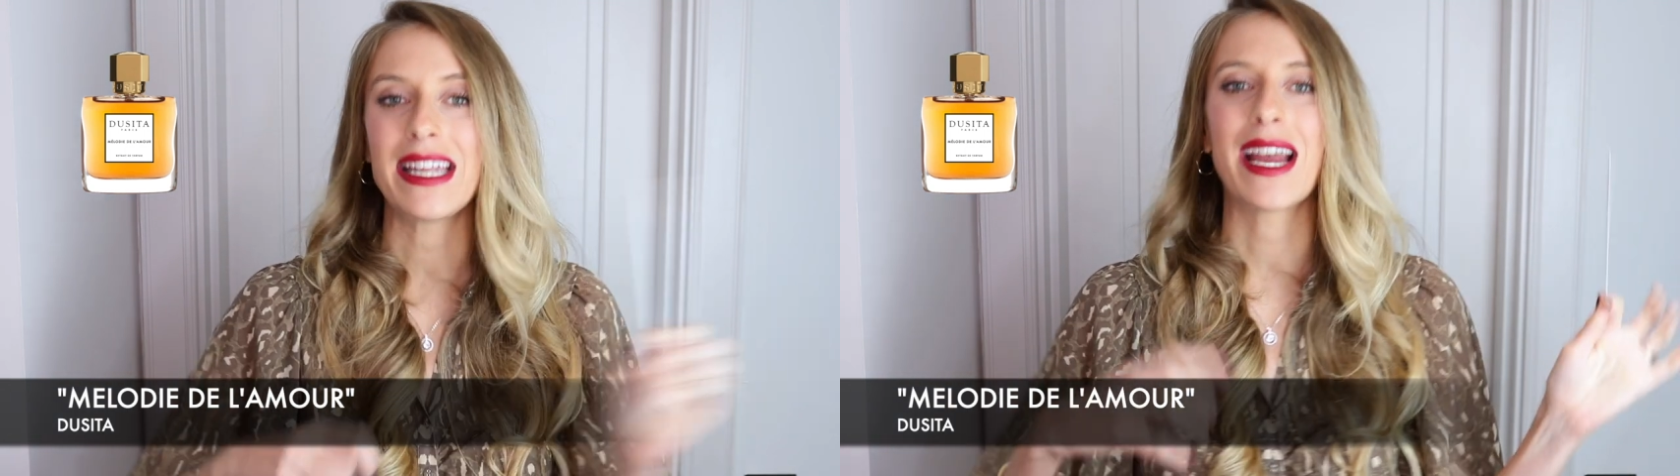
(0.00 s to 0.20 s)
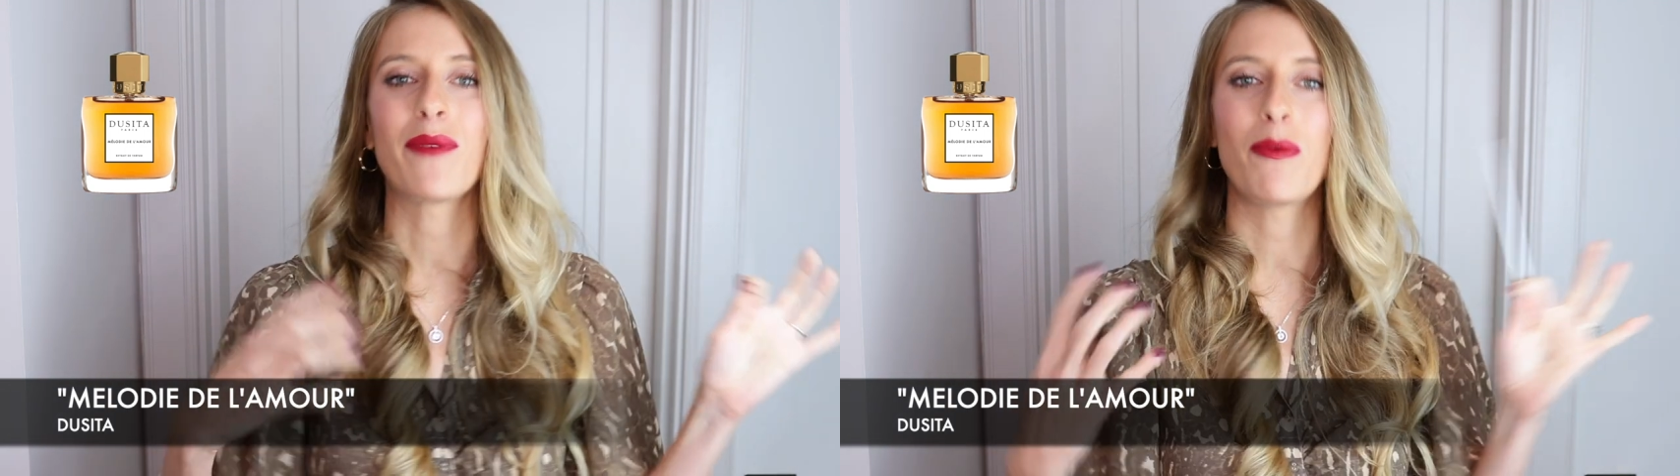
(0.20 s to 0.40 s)

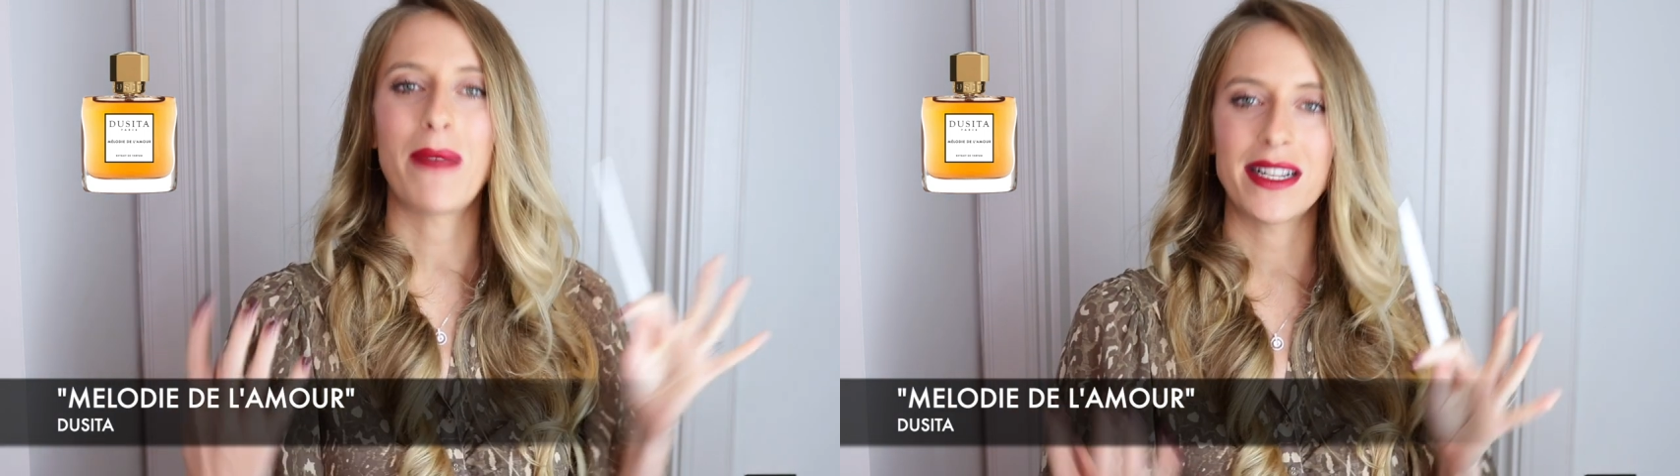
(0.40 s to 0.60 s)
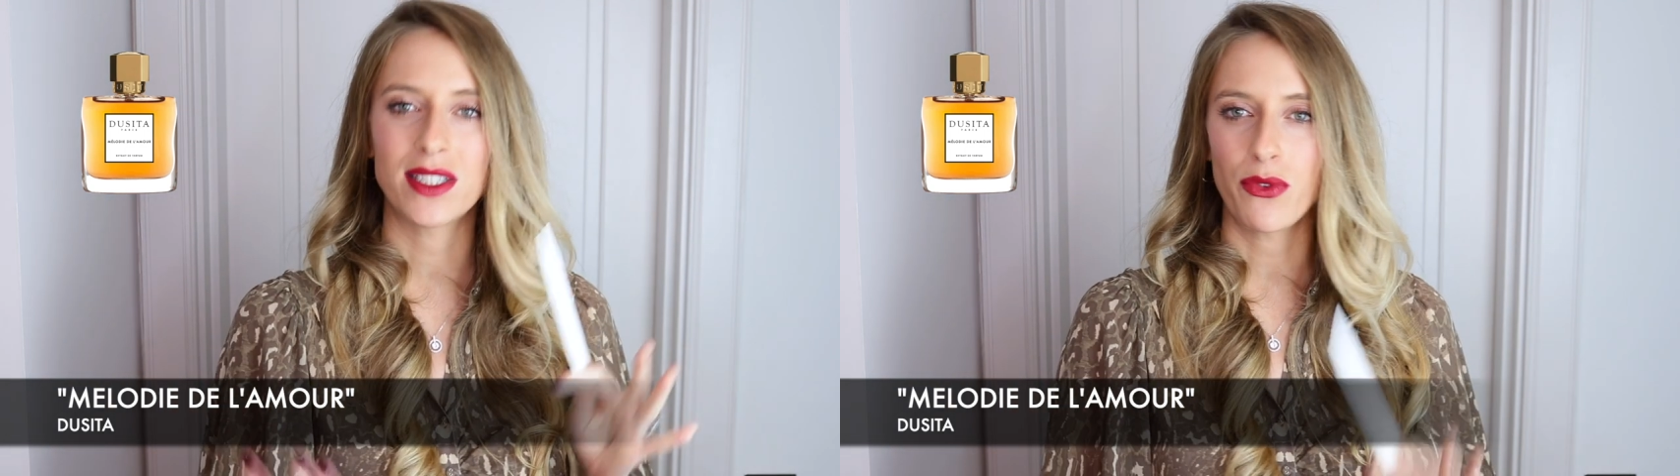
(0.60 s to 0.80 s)
yet
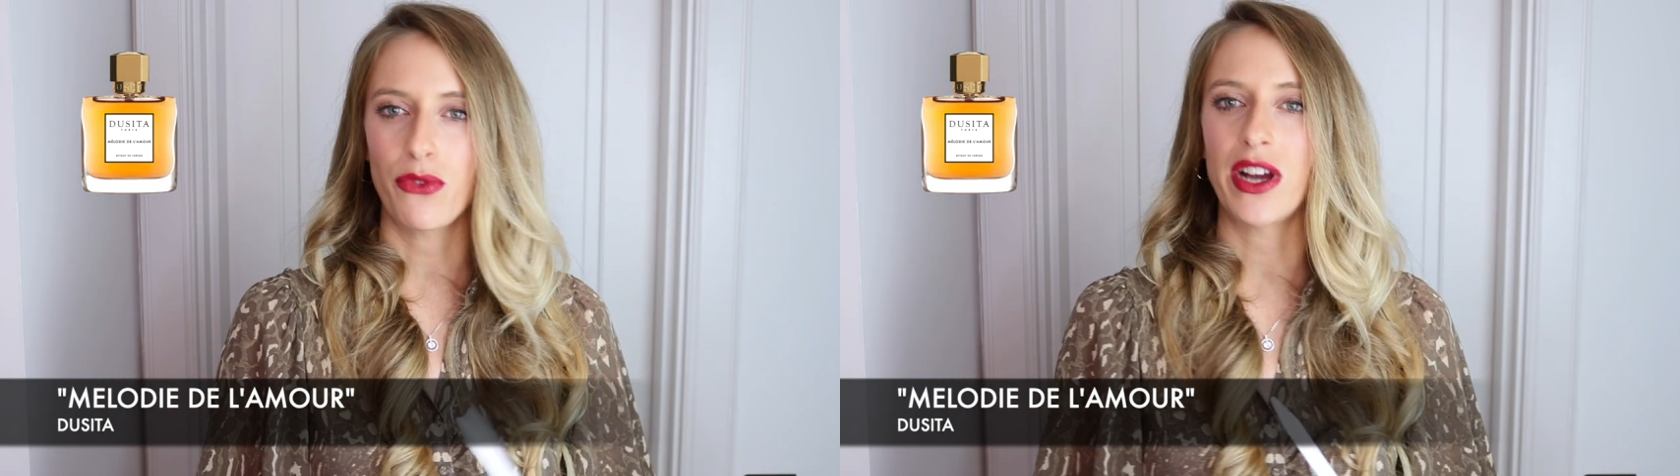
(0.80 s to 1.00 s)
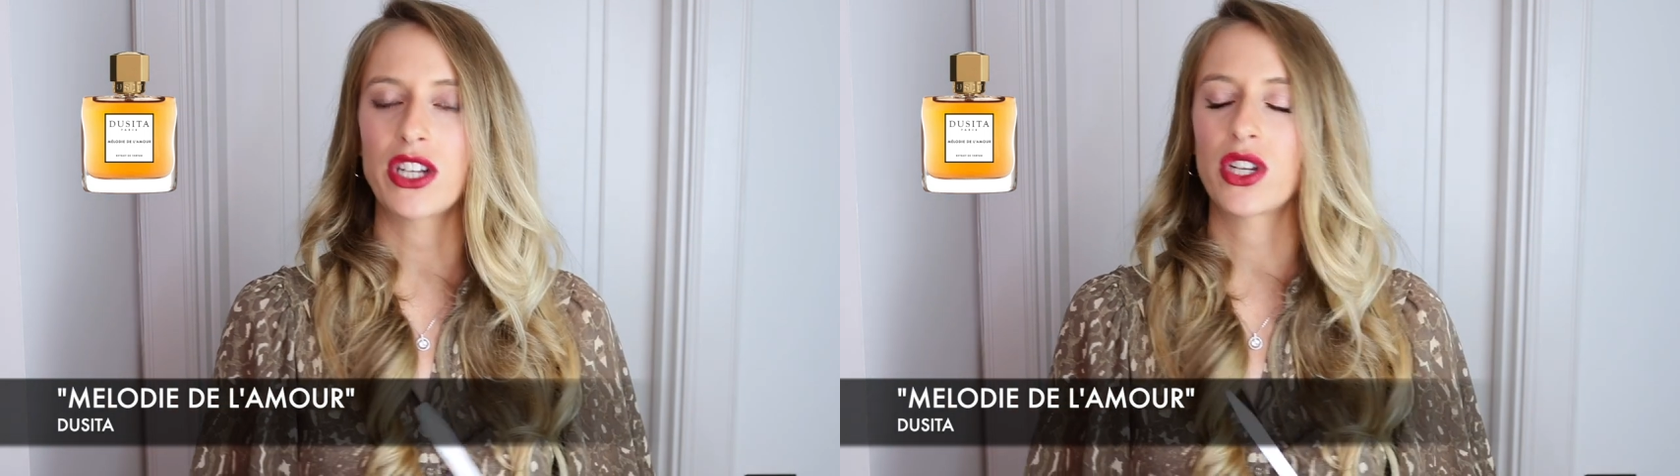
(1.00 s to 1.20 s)
remains
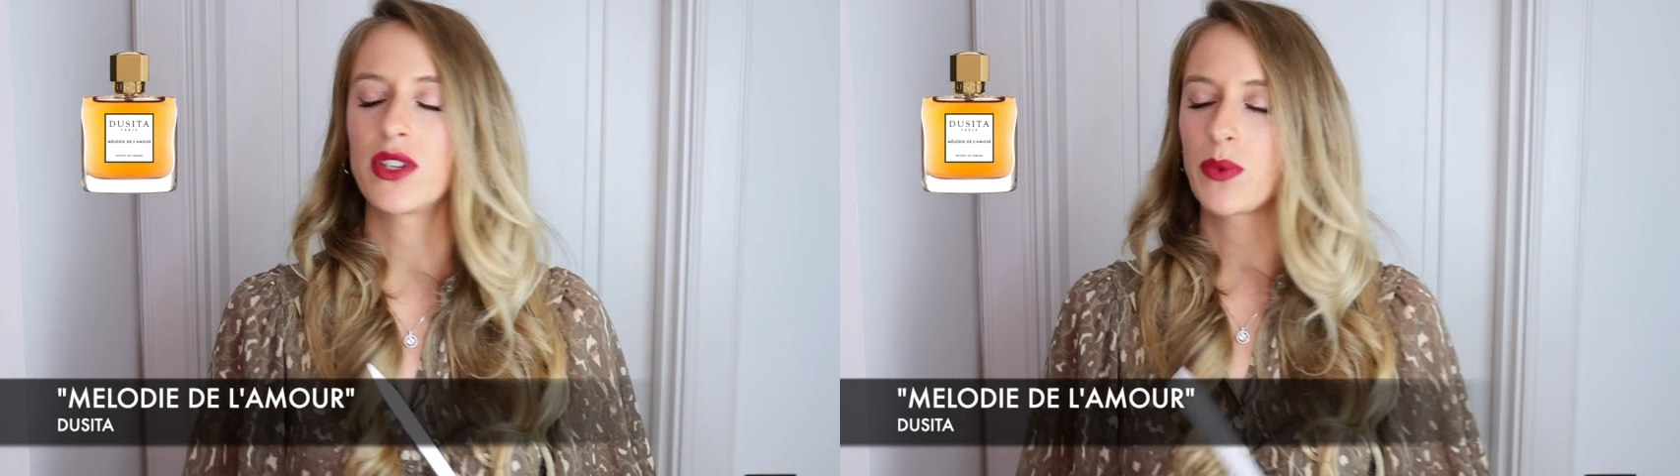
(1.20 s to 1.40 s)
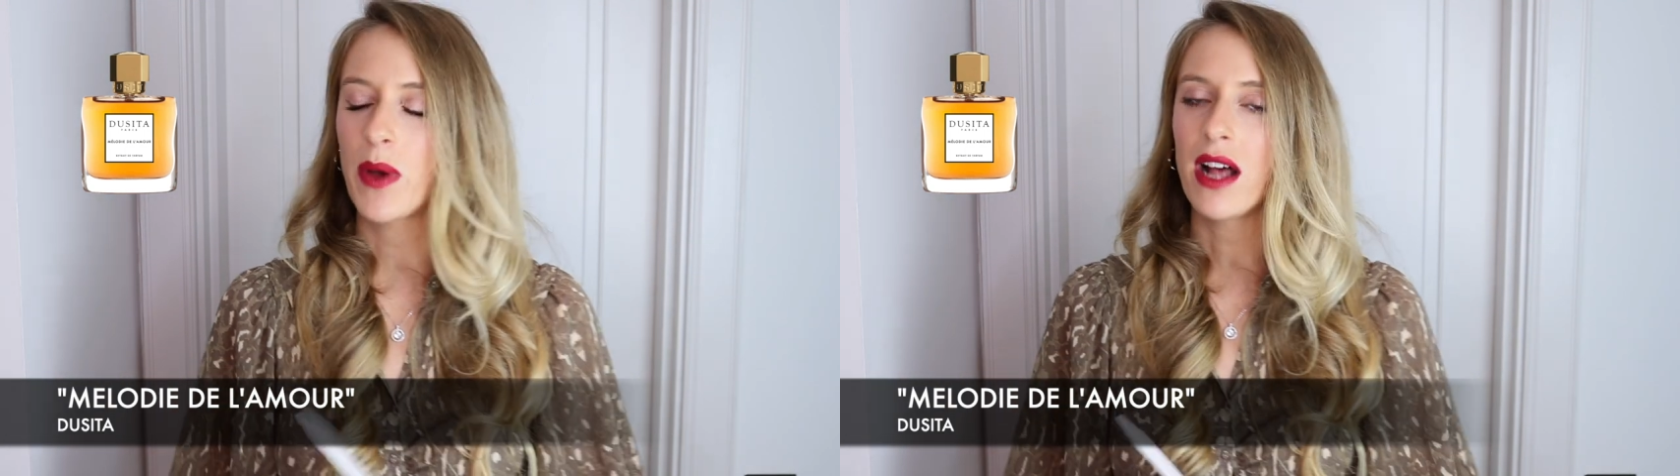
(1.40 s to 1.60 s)
fresh
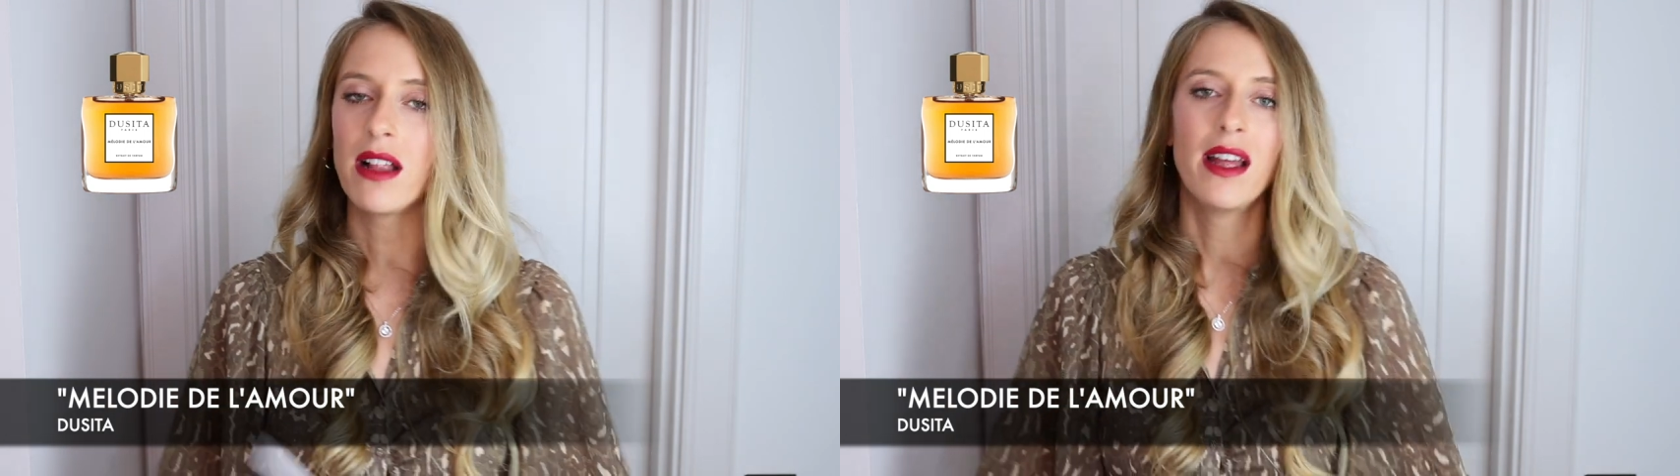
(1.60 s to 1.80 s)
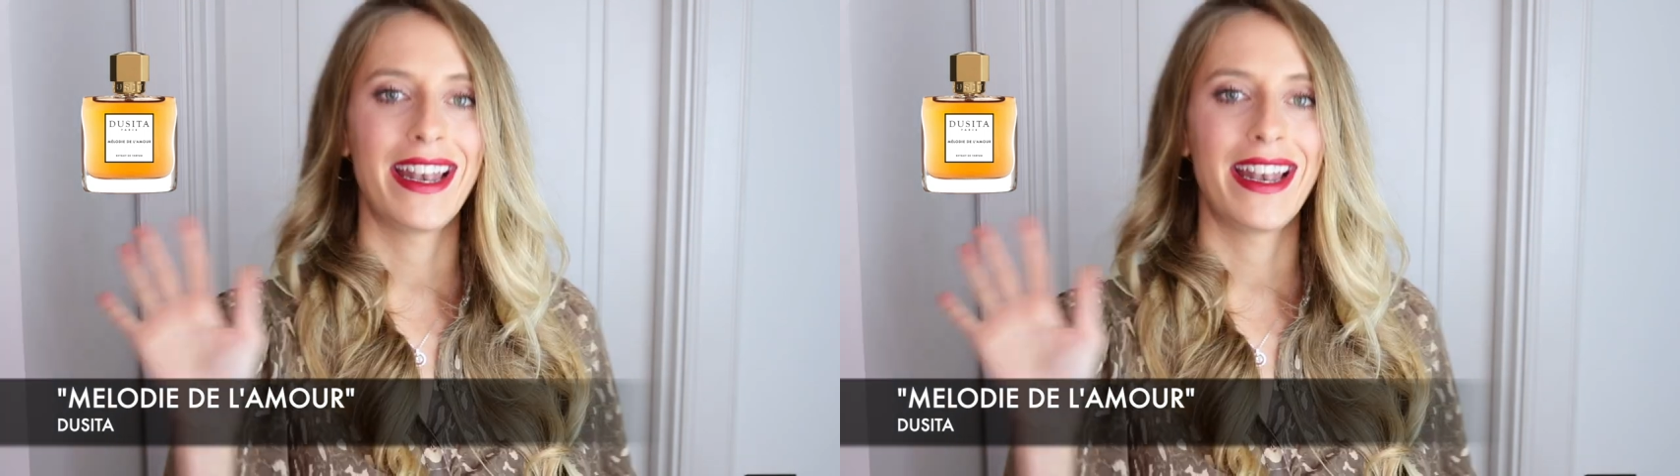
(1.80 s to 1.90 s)
as well.